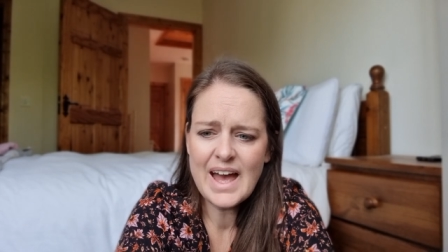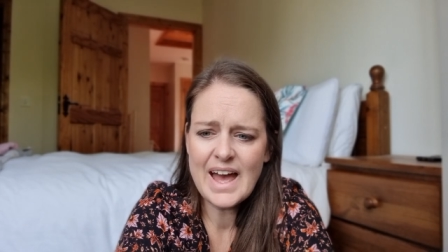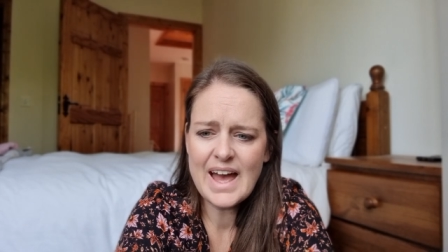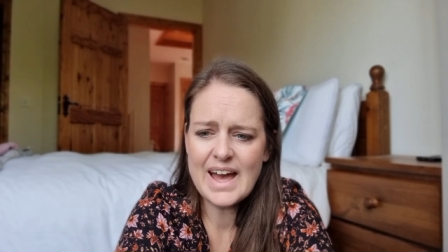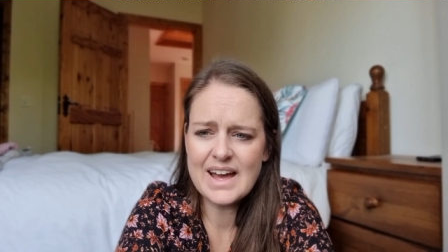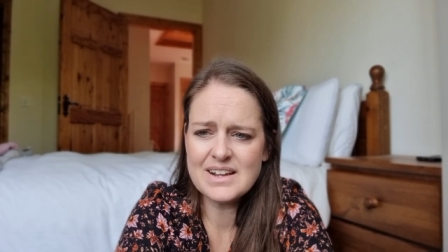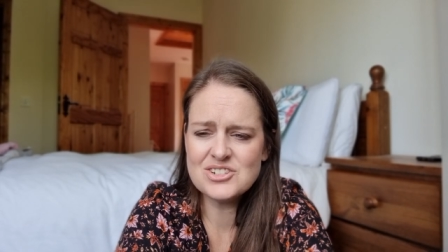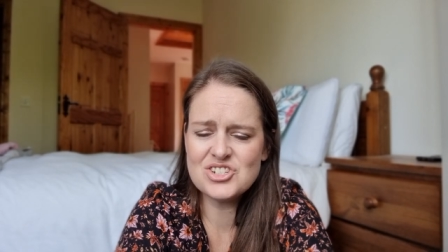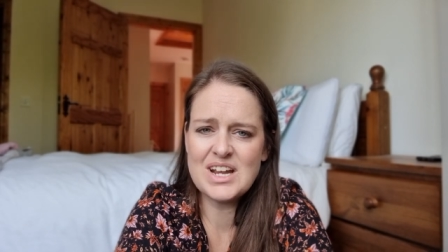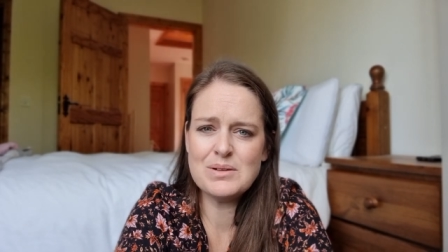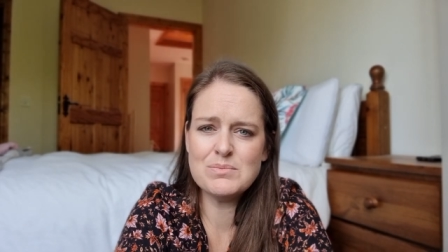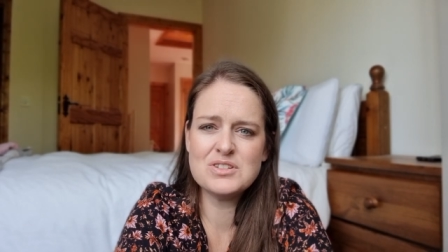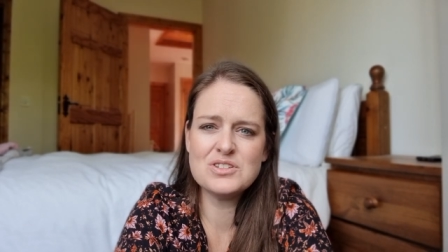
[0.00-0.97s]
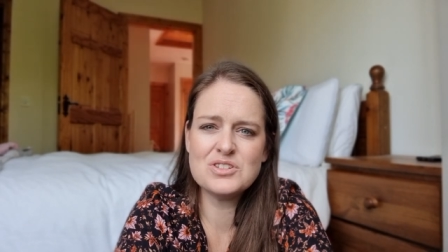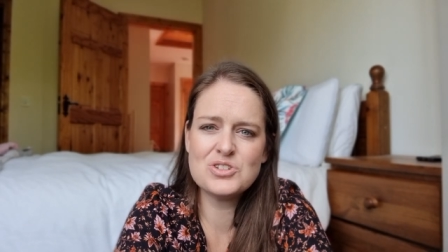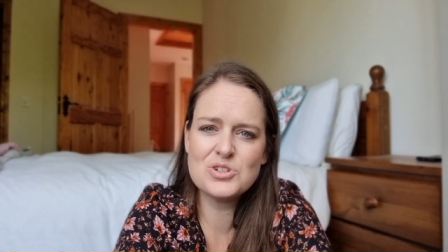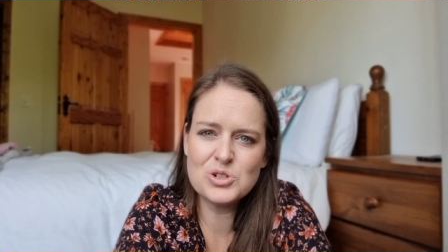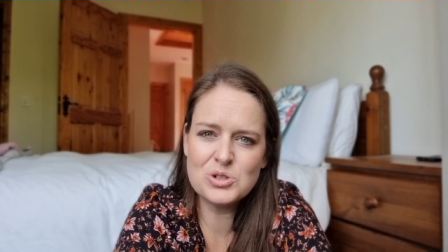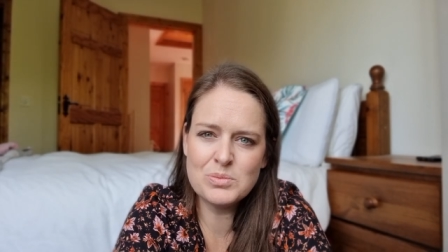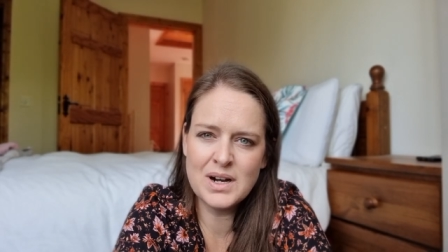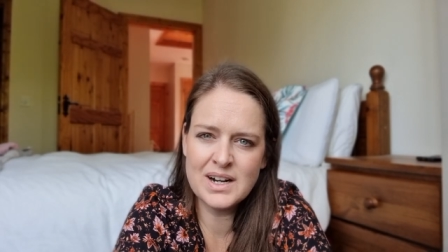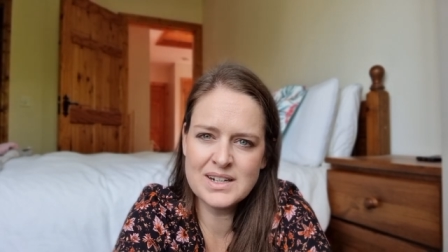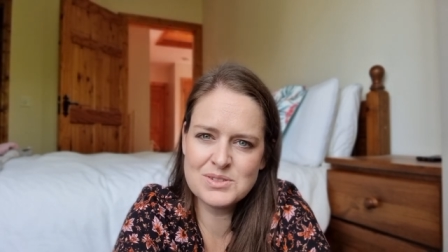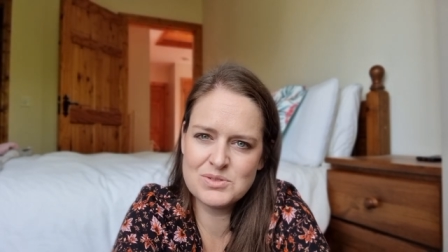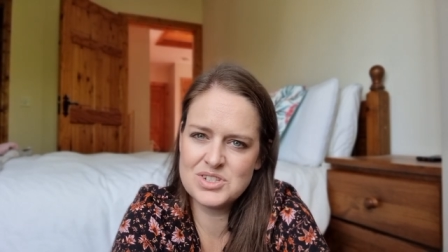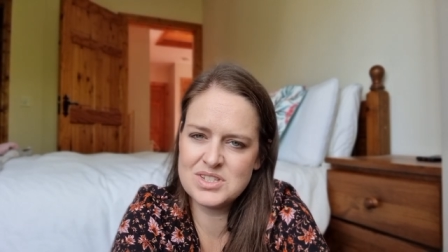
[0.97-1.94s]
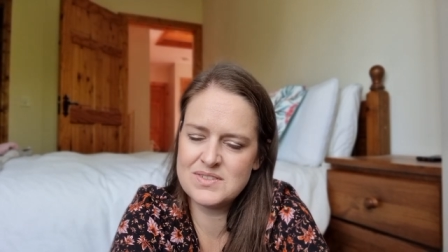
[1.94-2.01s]
And James's toolbox,
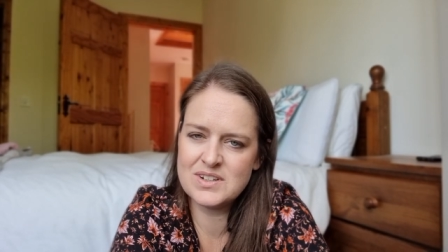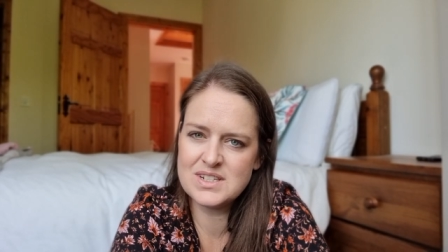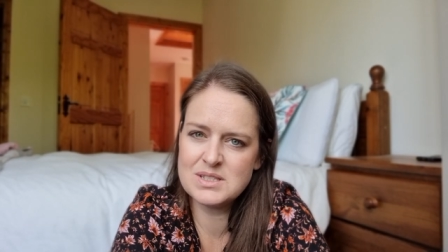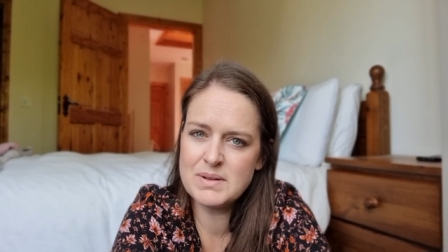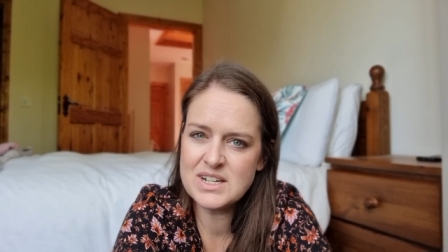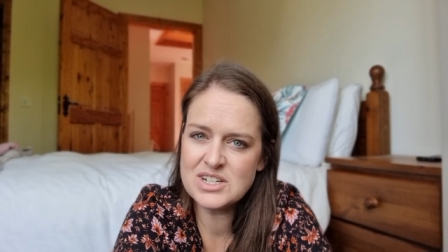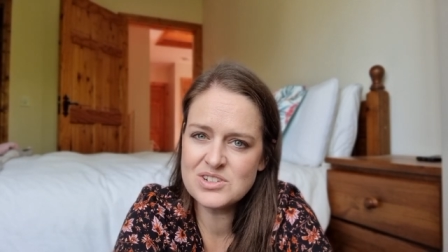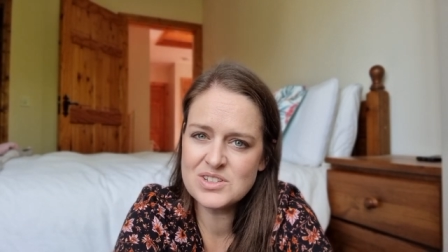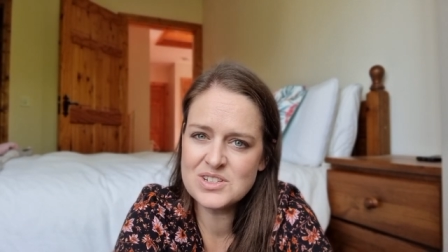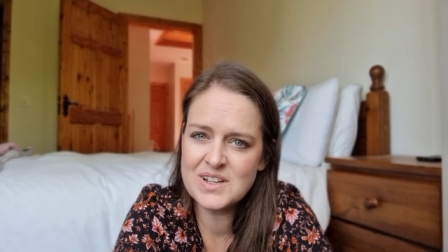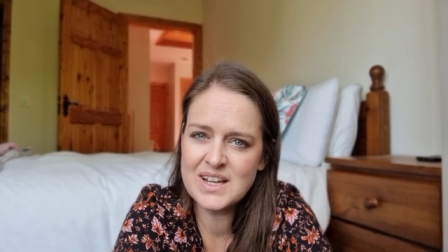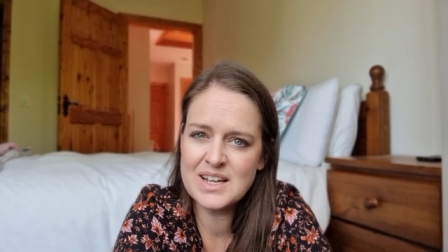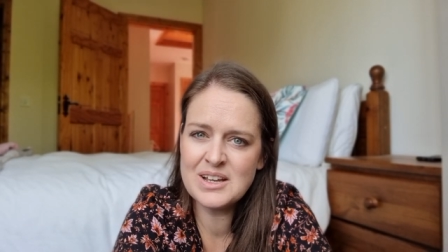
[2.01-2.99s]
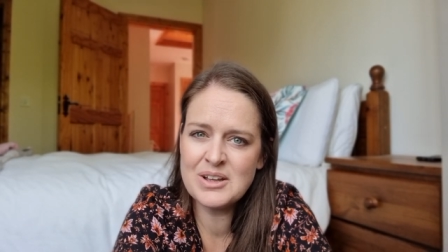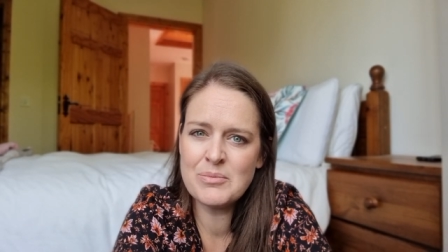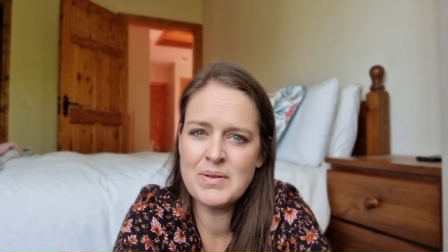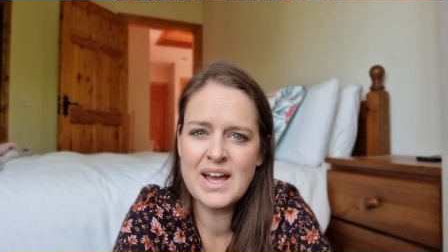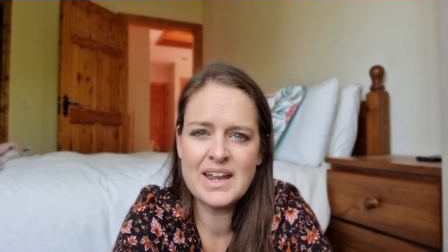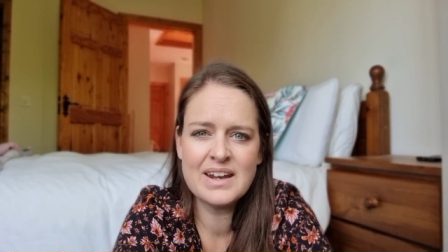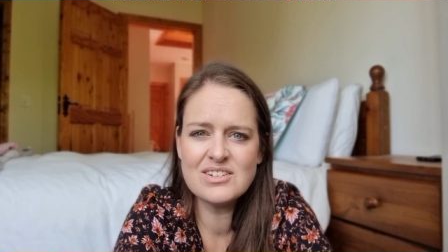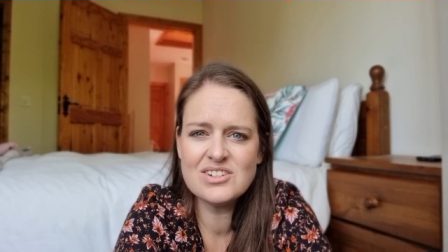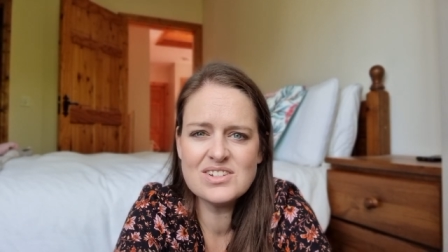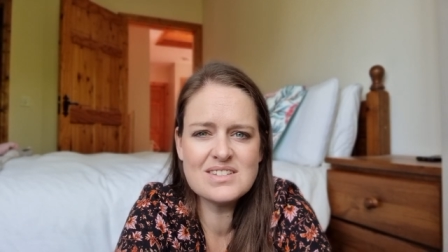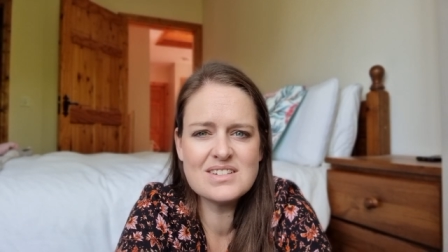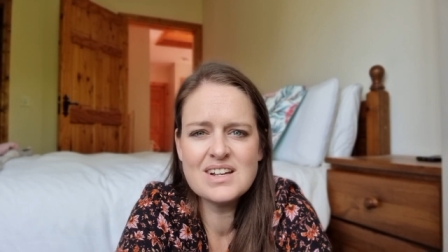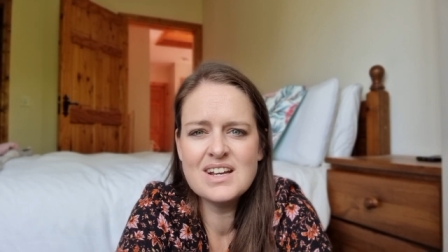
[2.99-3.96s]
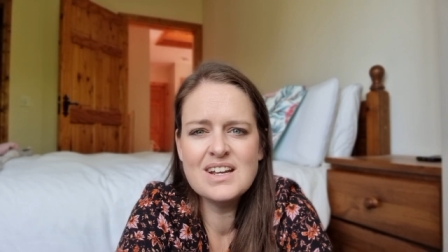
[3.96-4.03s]
which is very special to him, and
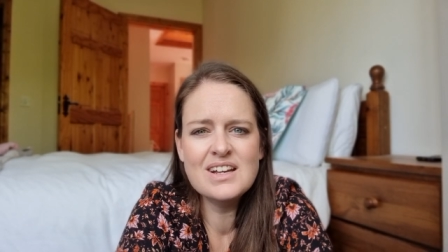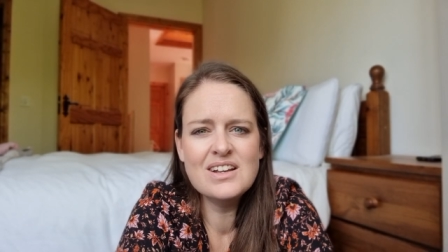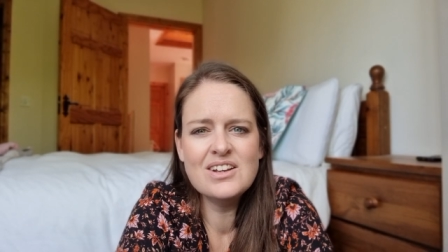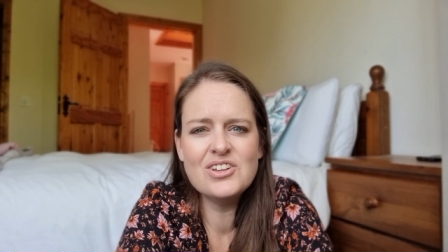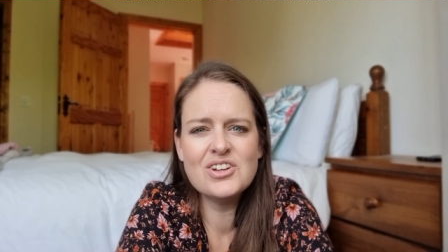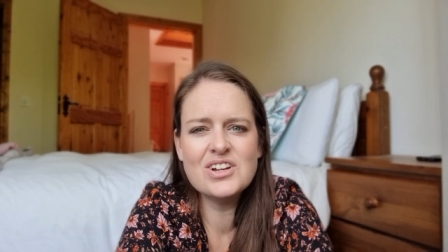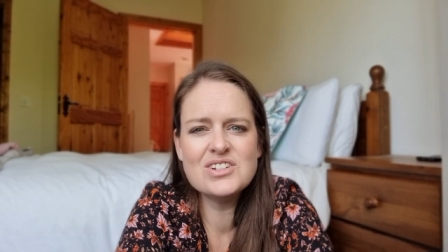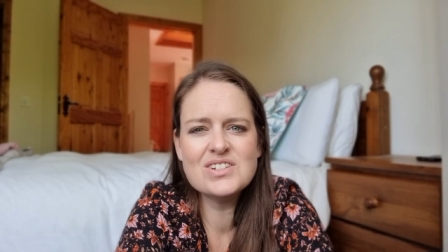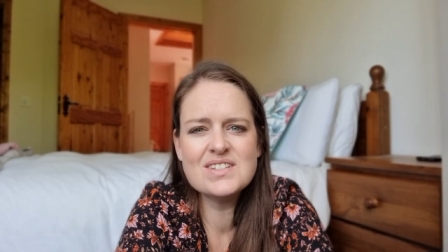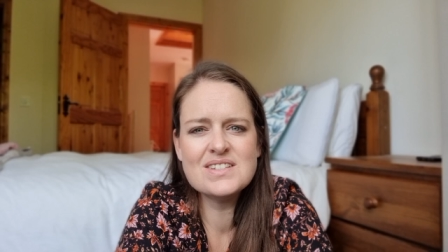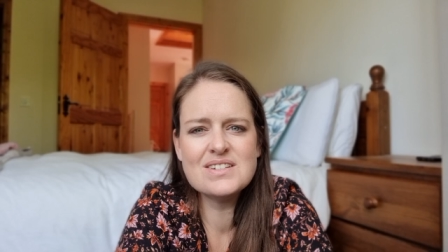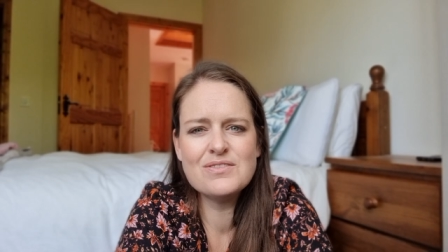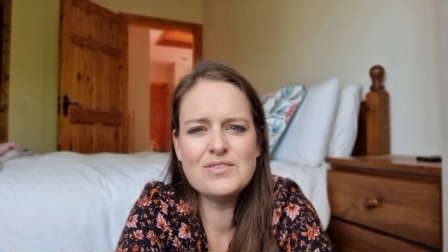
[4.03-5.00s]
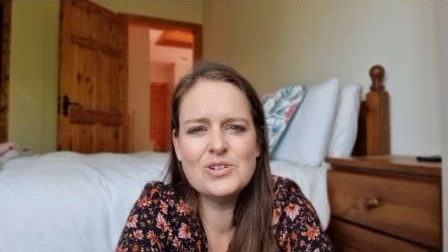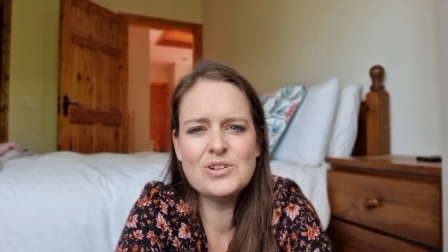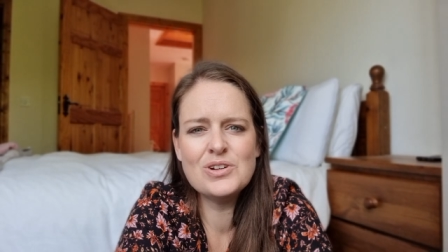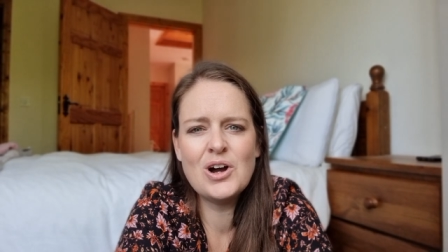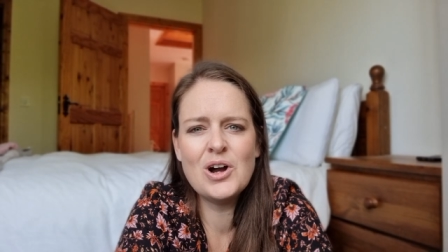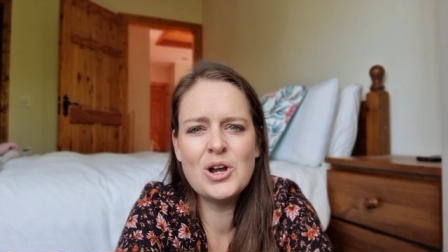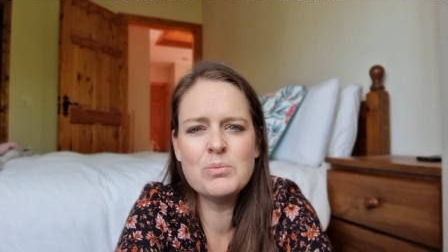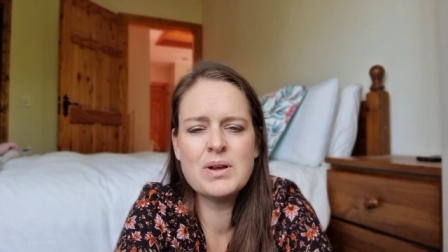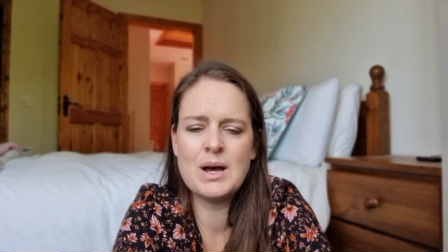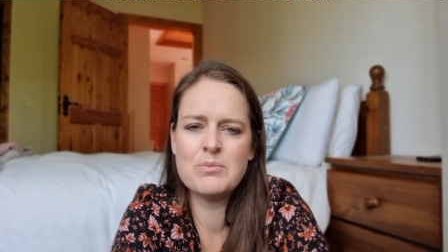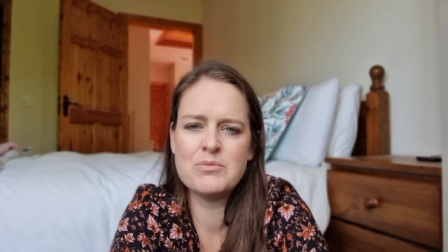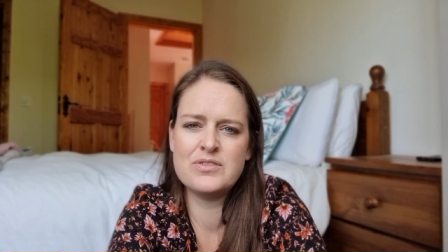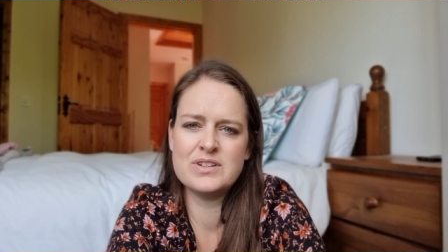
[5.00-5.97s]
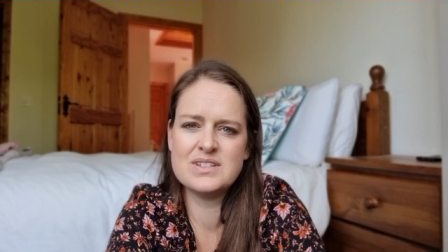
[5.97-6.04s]
just, you know, just a few home
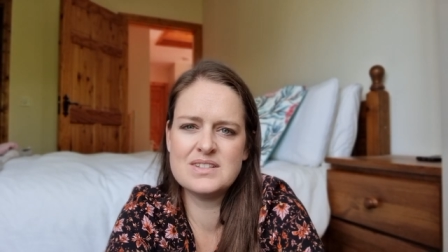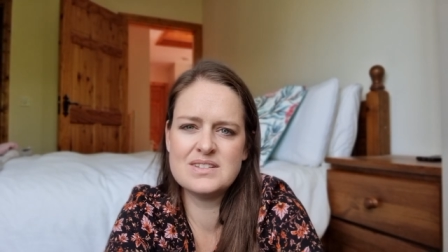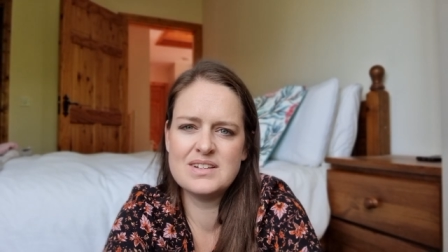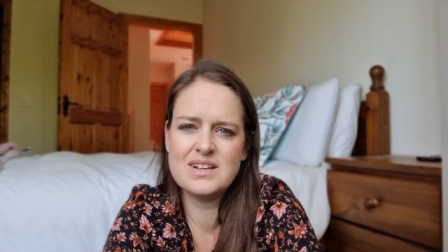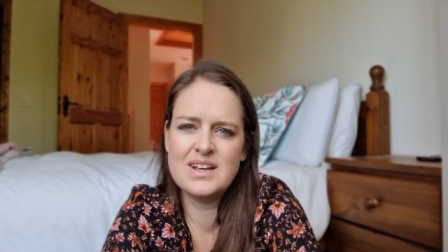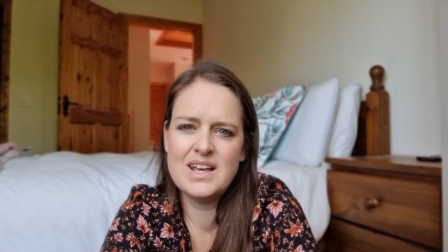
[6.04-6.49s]
comforts.